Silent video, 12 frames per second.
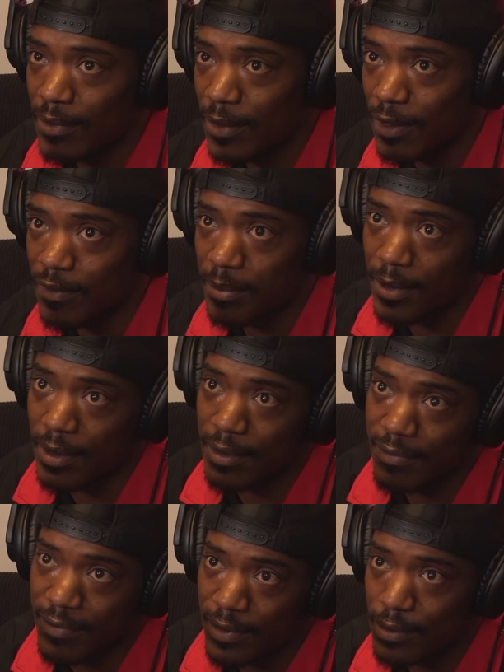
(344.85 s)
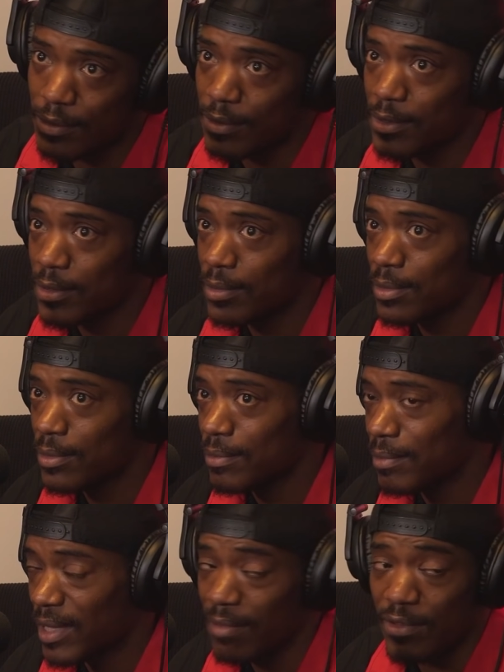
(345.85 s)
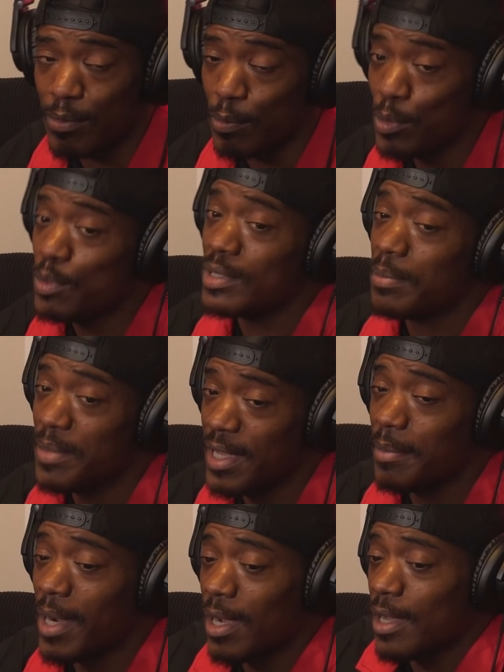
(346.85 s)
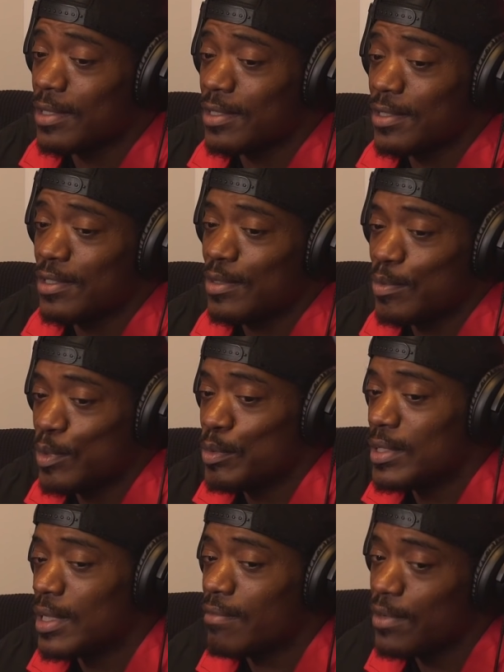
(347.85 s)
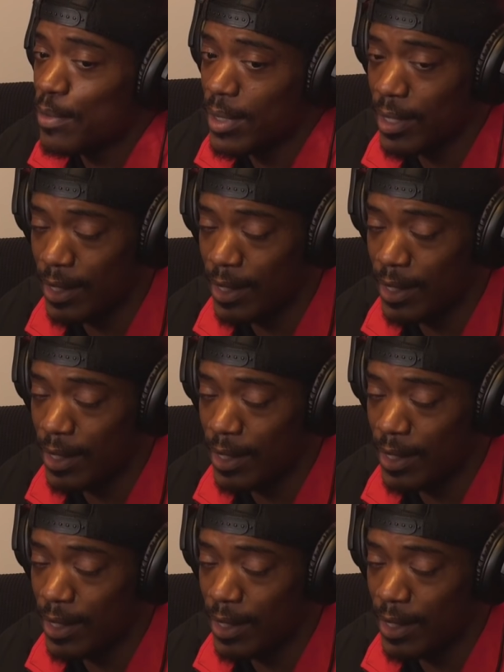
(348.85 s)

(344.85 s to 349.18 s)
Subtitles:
Loughborough, Fields, everywhere. Me and my cousins, we was everywhere.